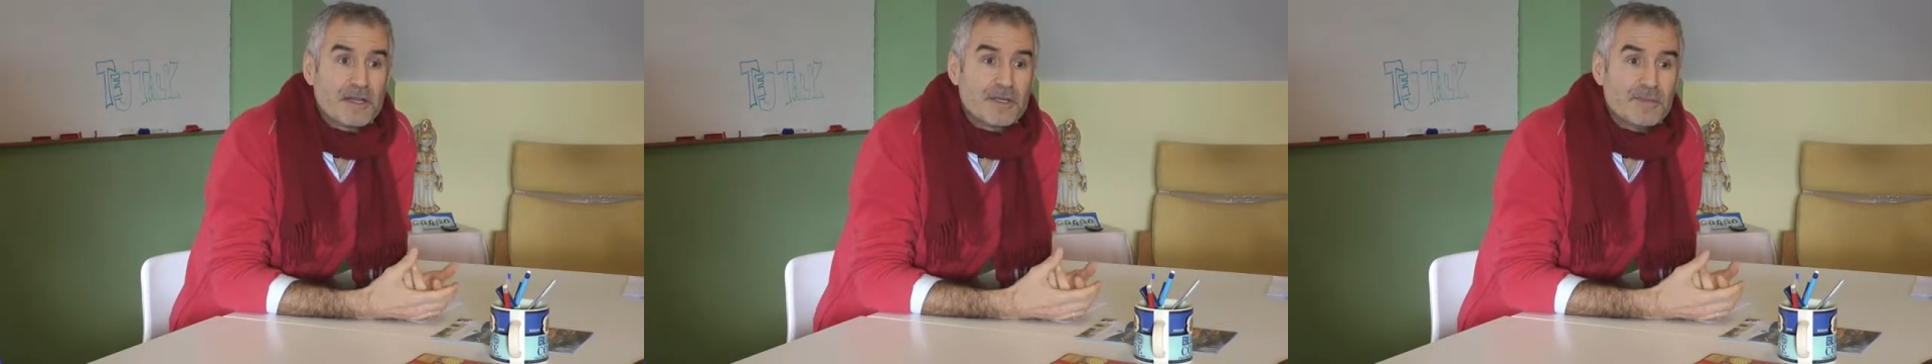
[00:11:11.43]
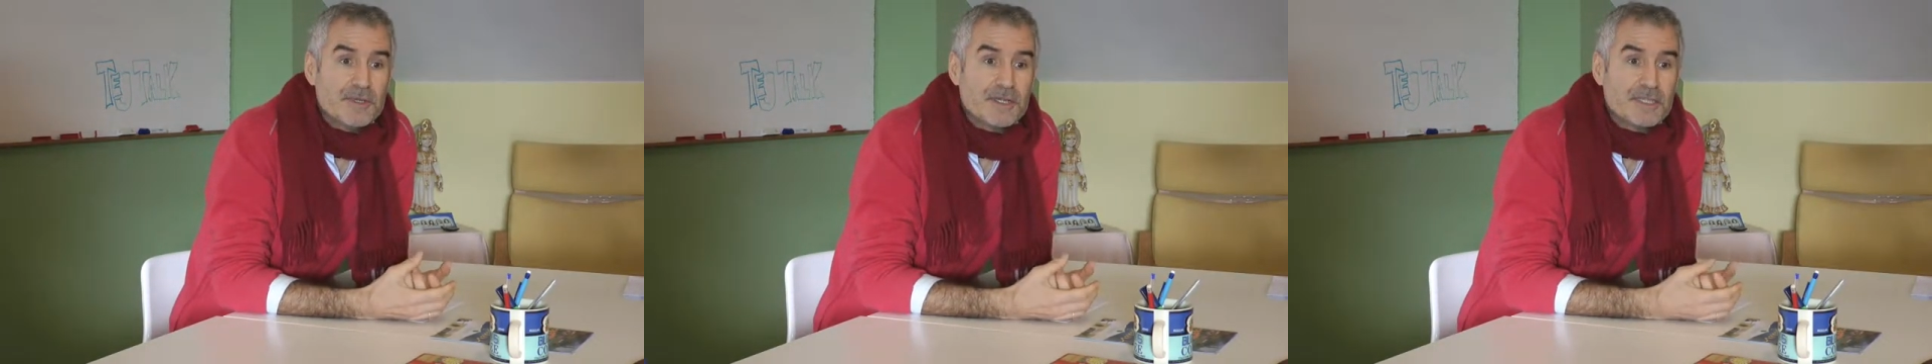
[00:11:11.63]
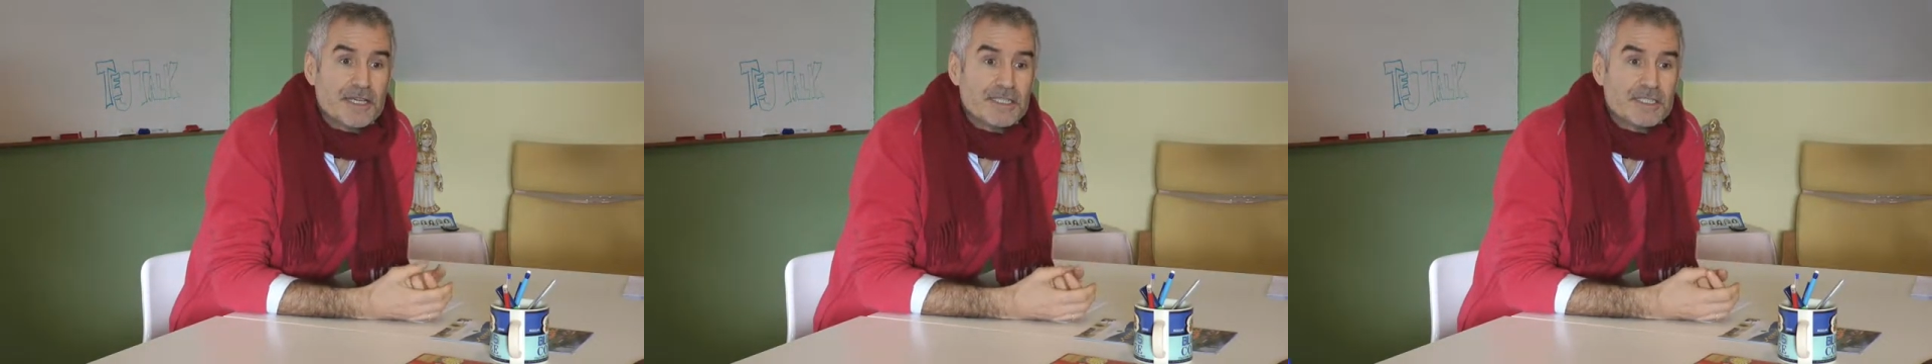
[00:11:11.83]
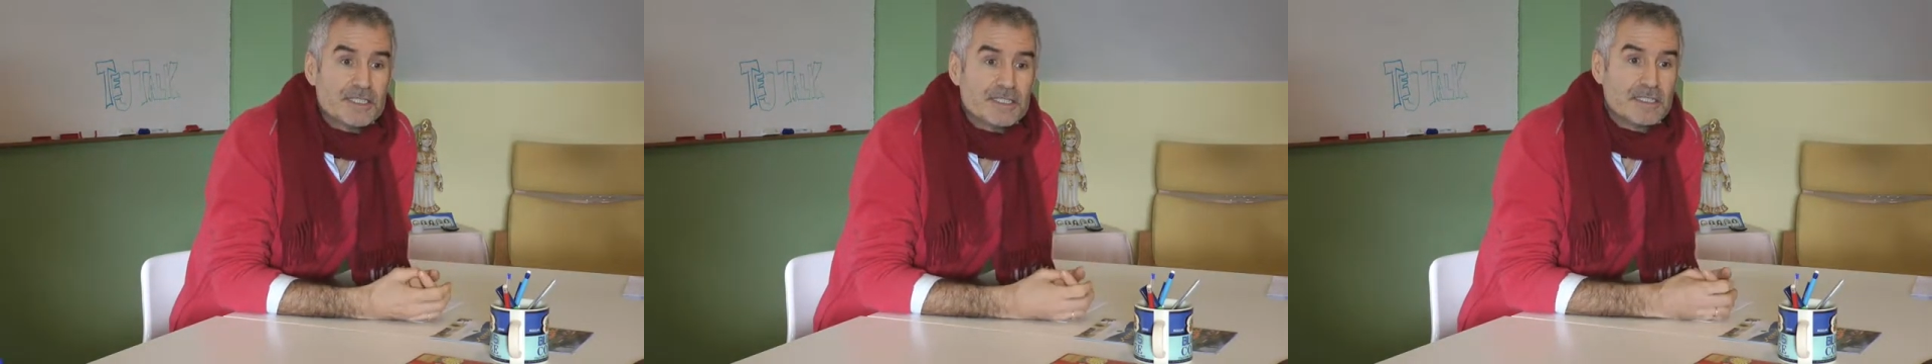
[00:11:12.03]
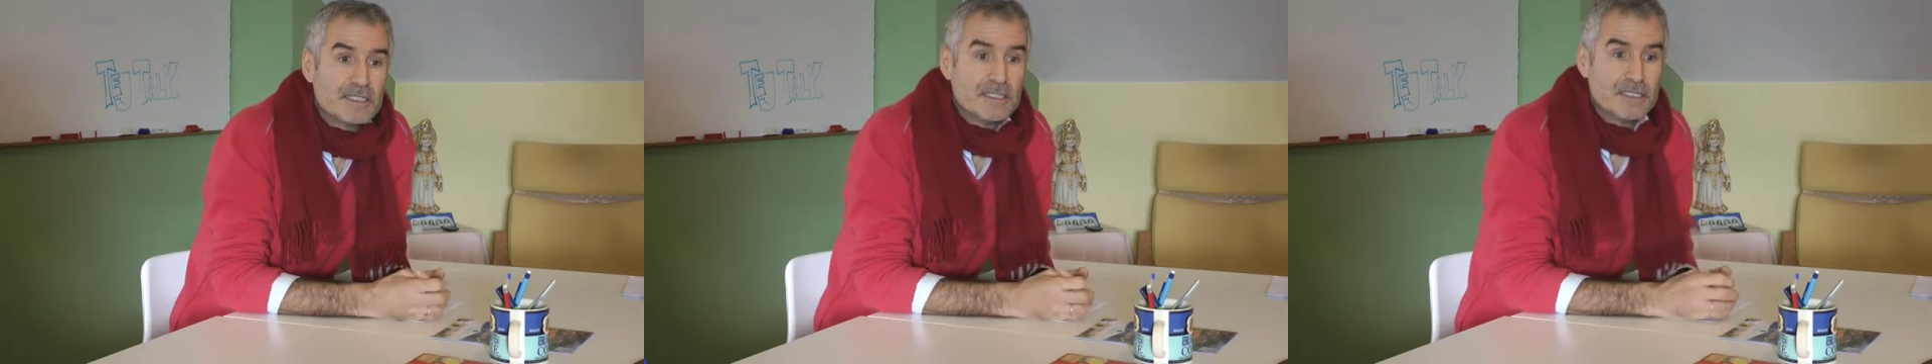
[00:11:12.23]

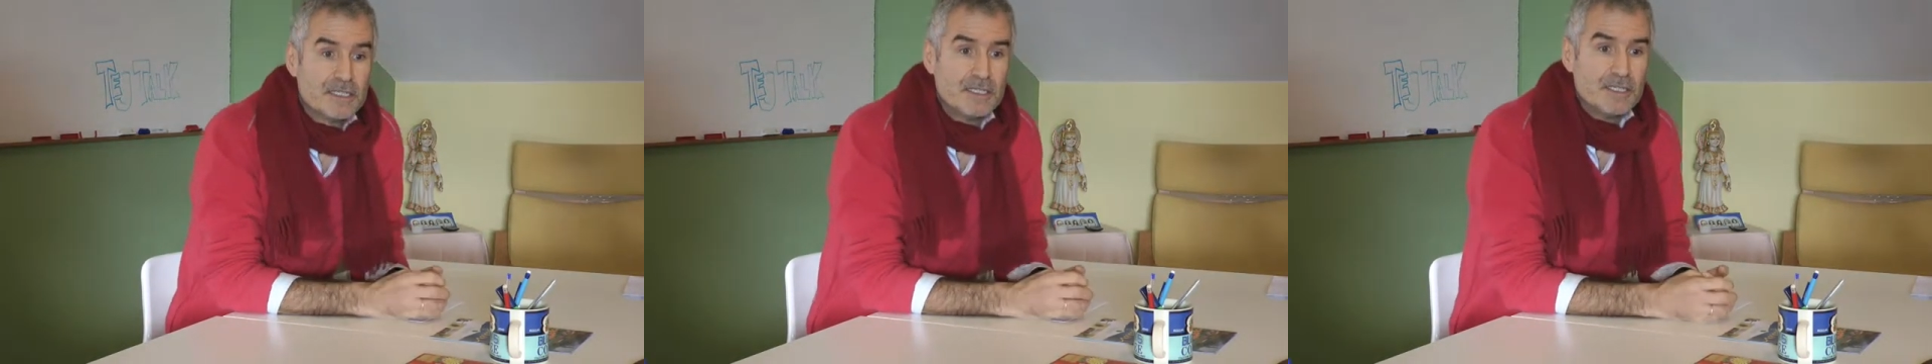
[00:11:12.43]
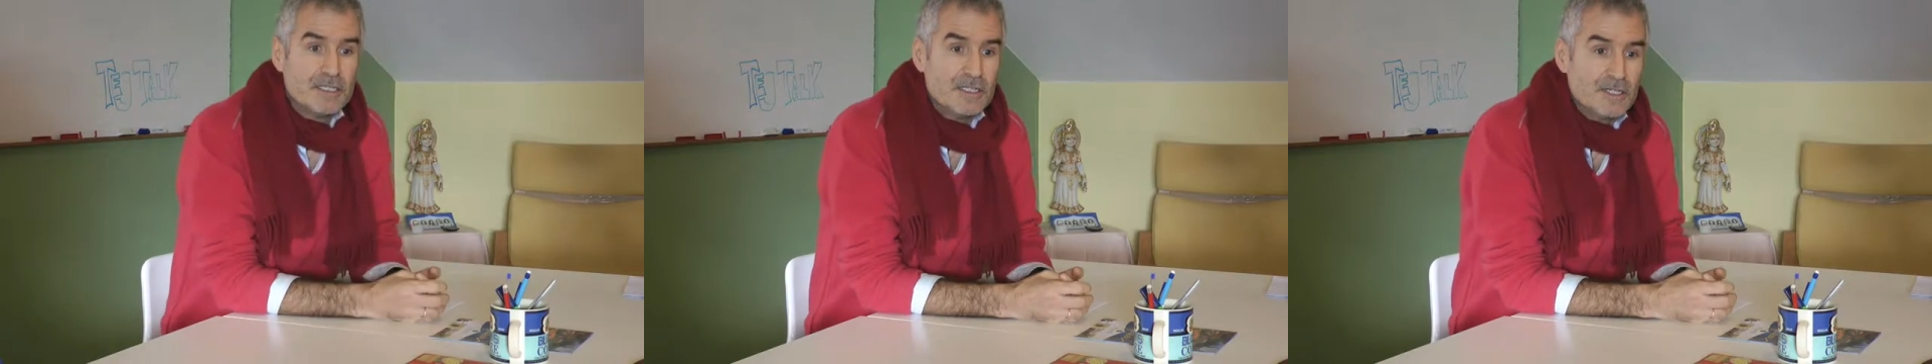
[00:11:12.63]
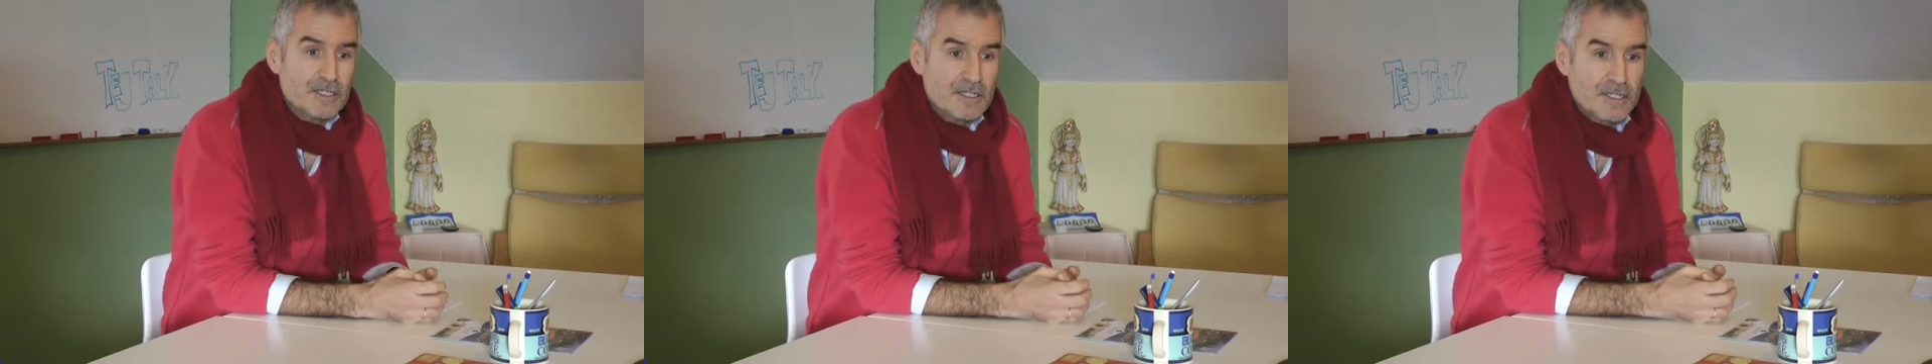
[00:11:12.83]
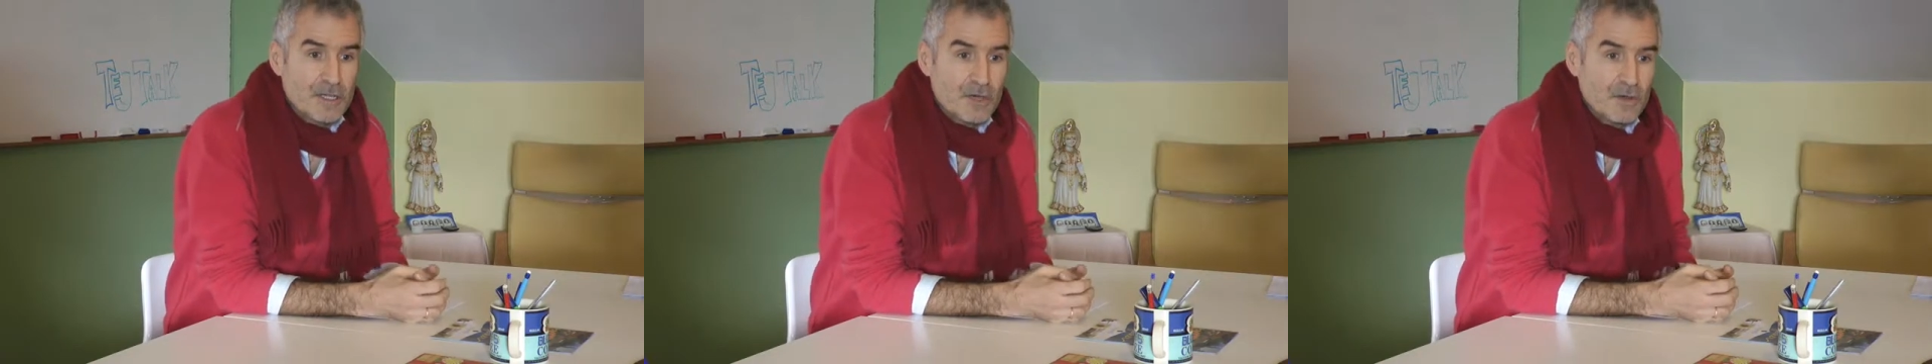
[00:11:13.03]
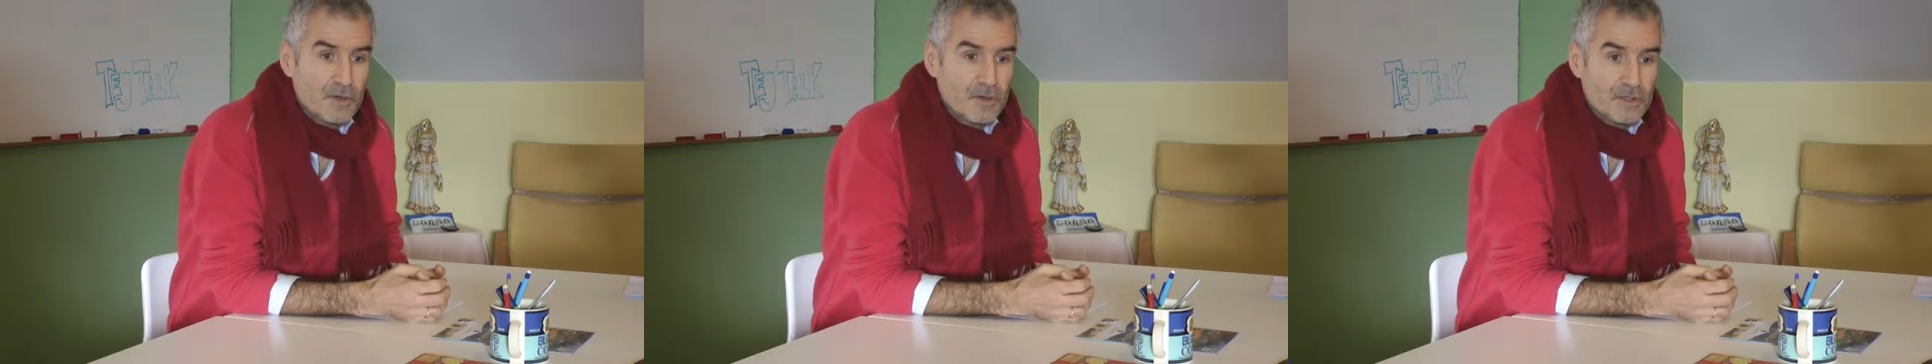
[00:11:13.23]
communication.
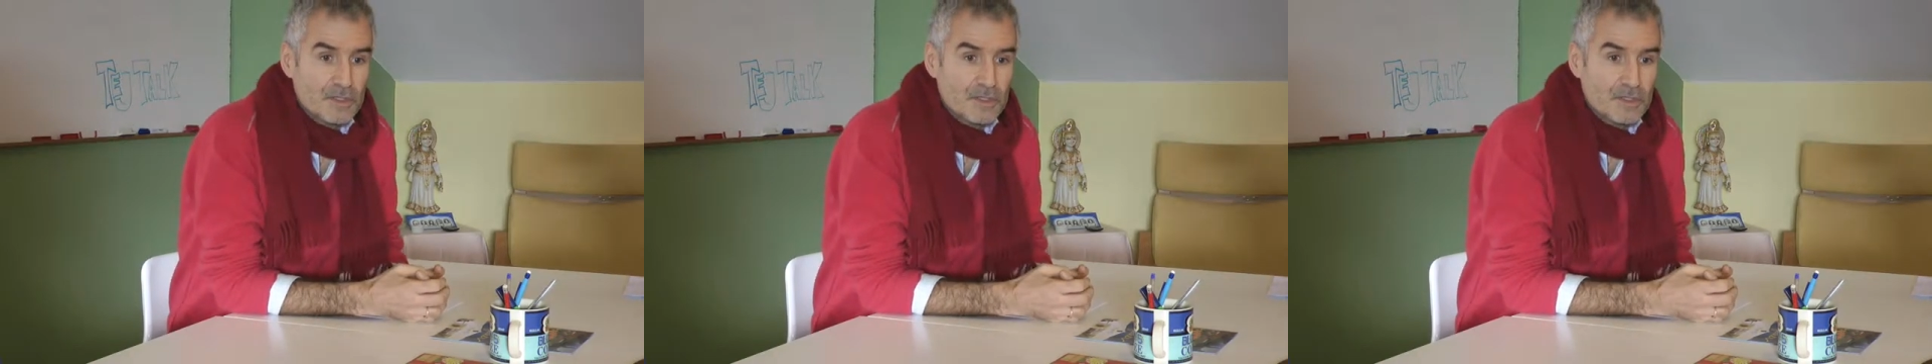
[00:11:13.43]
So